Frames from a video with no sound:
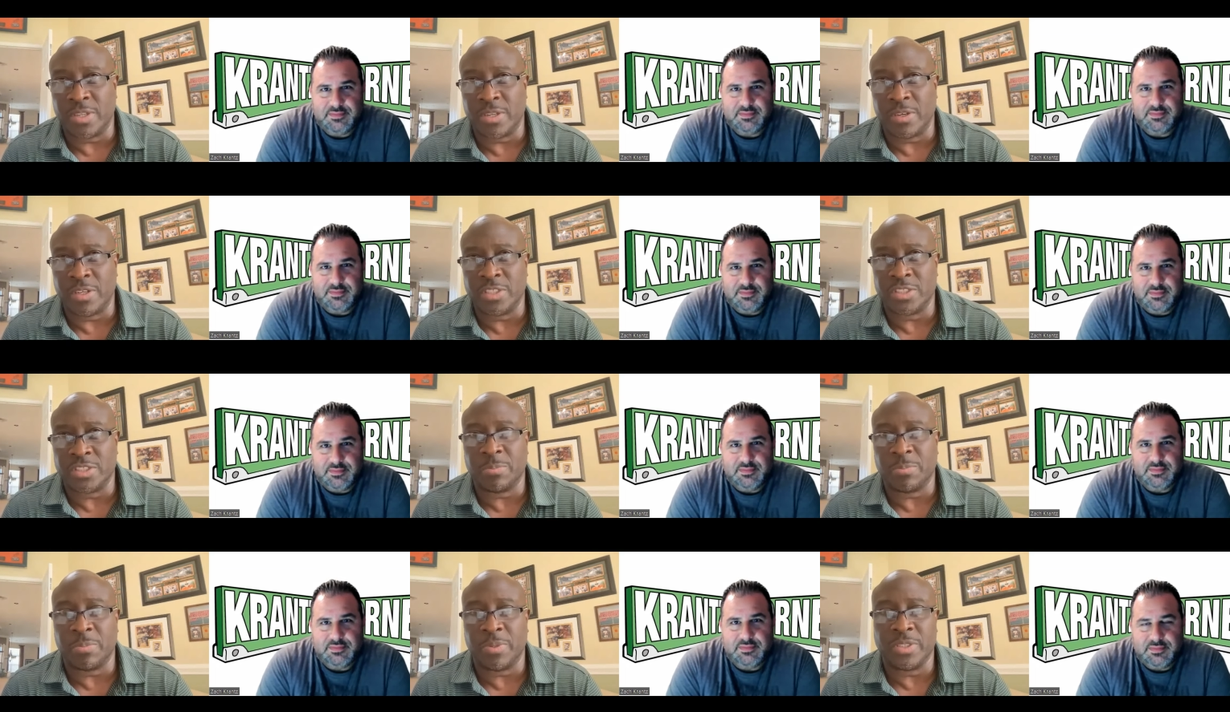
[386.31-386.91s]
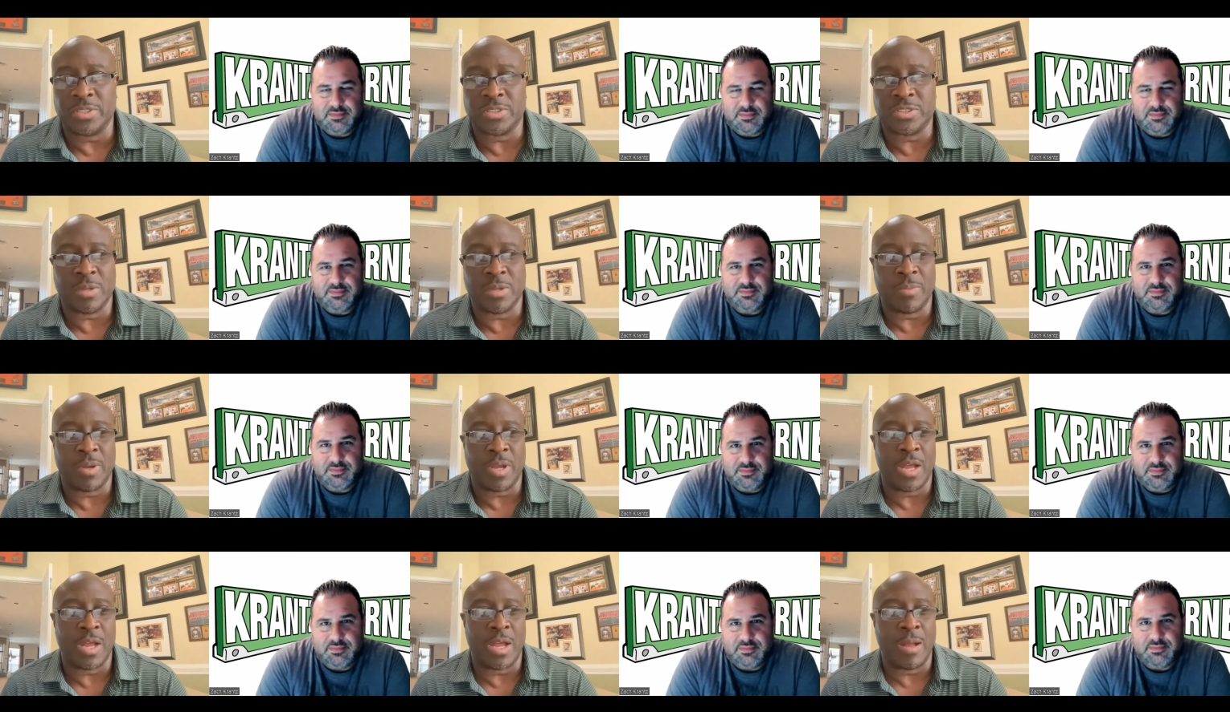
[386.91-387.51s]
Speaker 1: There needs to be some
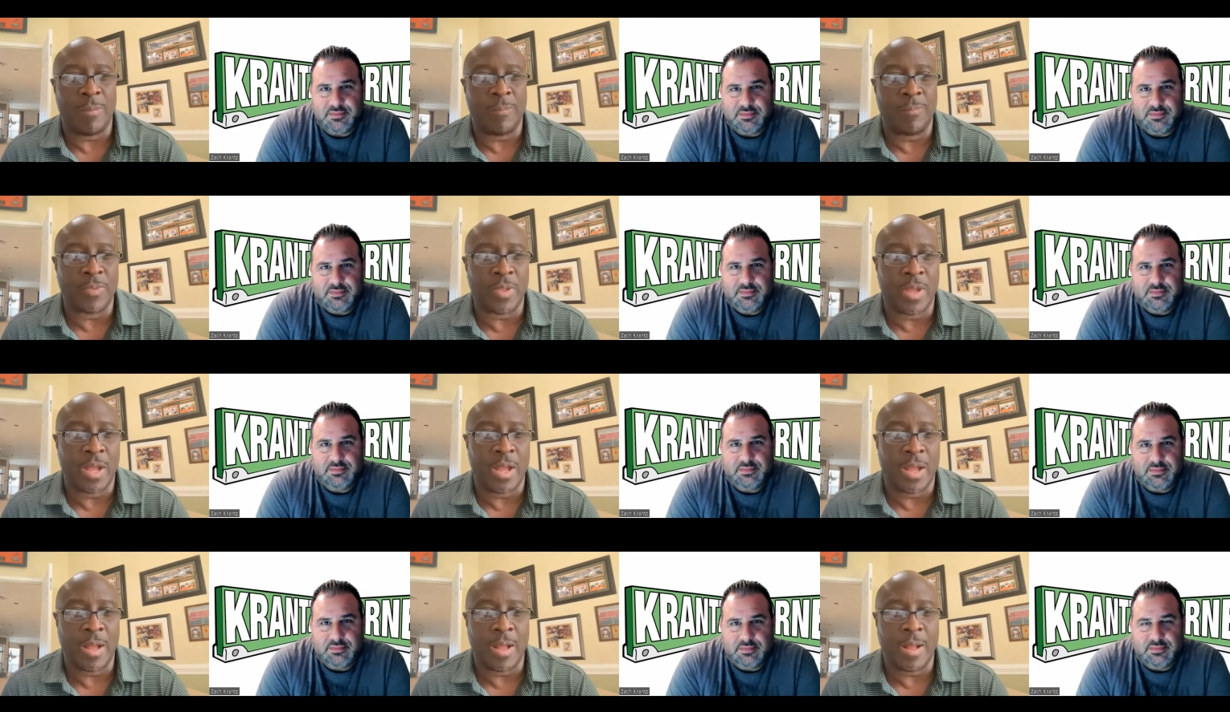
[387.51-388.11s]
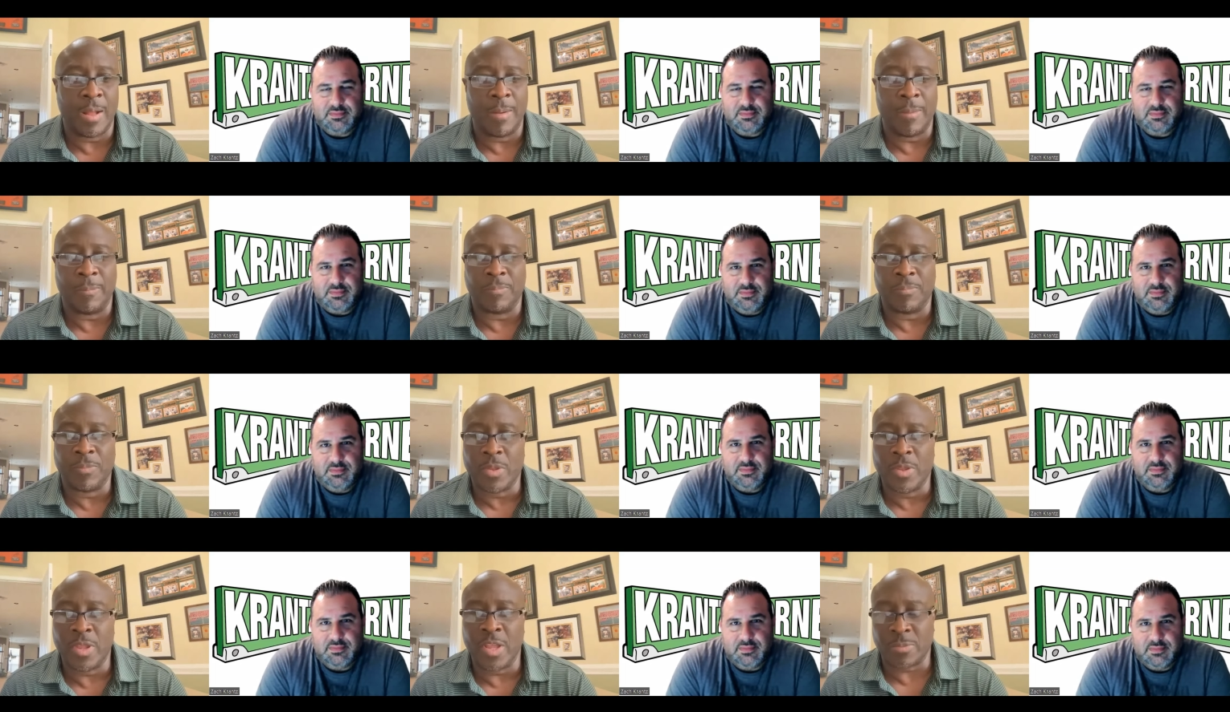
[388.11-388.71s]
um, um,
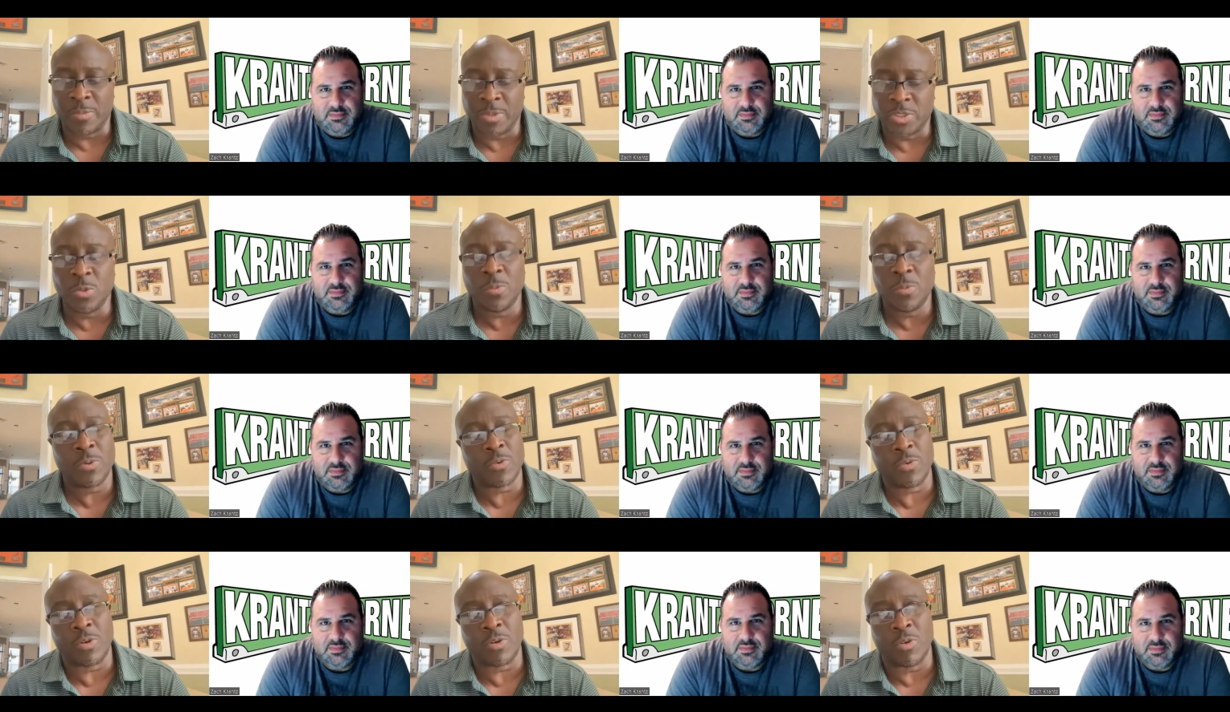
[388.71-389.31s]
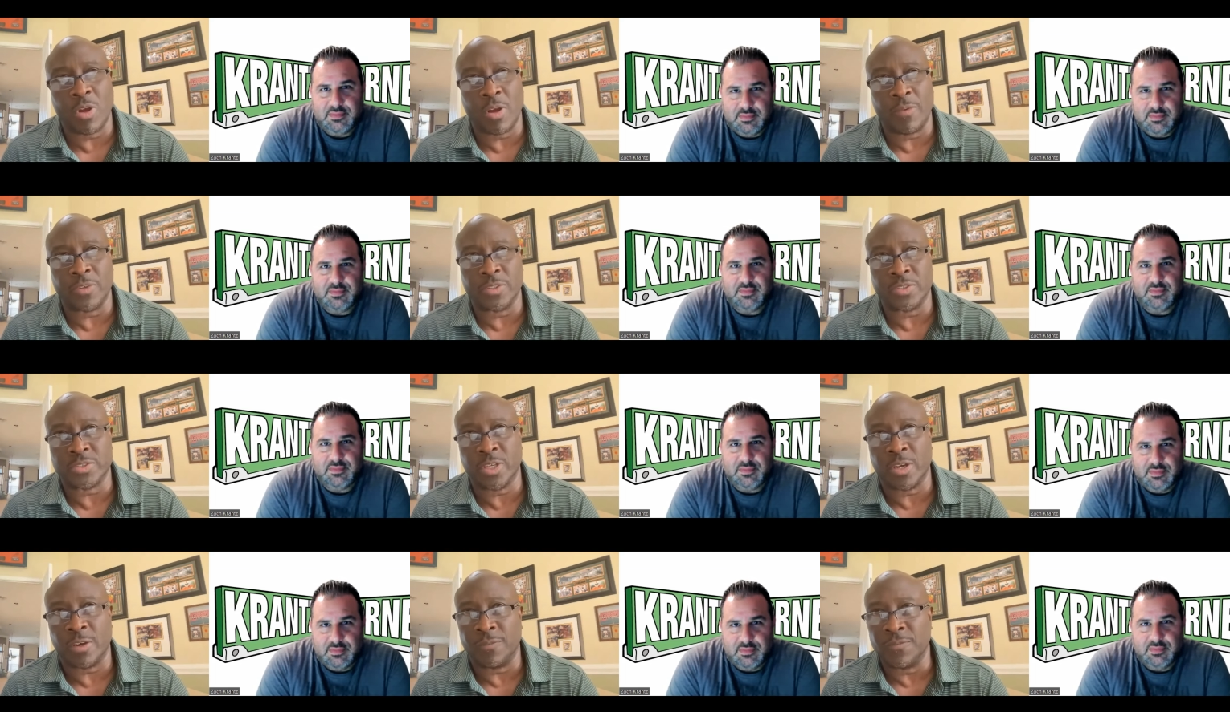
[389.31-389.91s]
you have to be super critical of
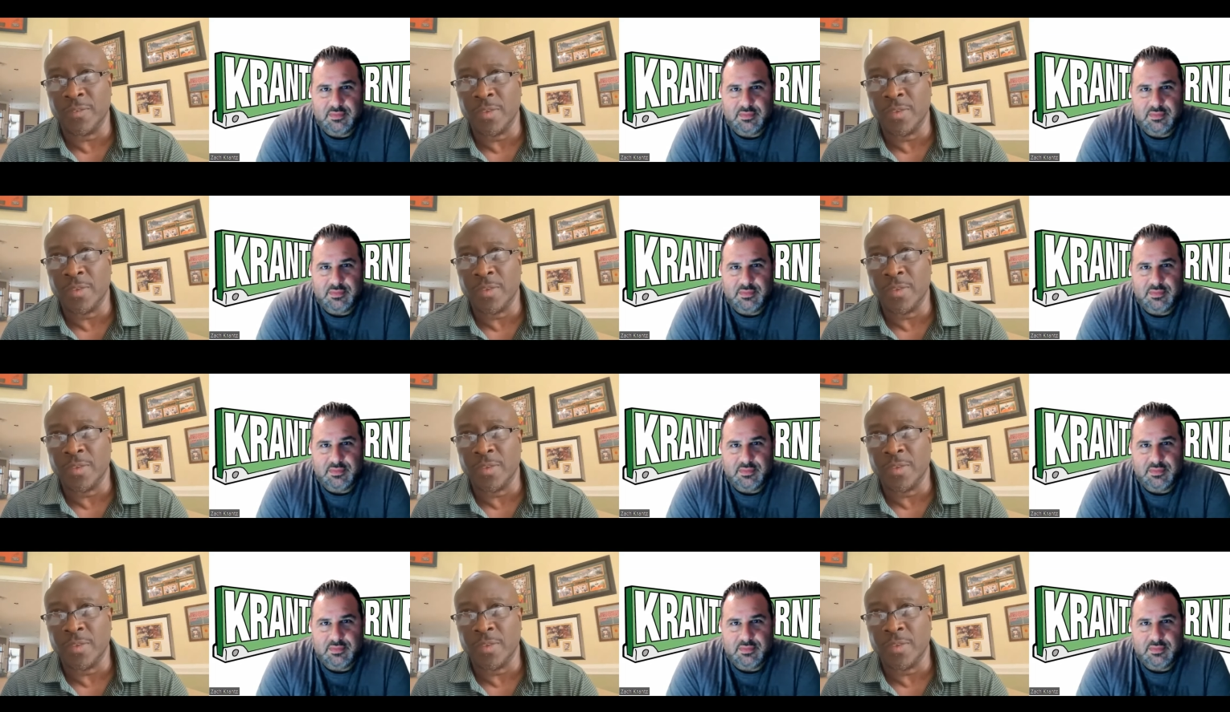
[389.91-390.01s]
yourself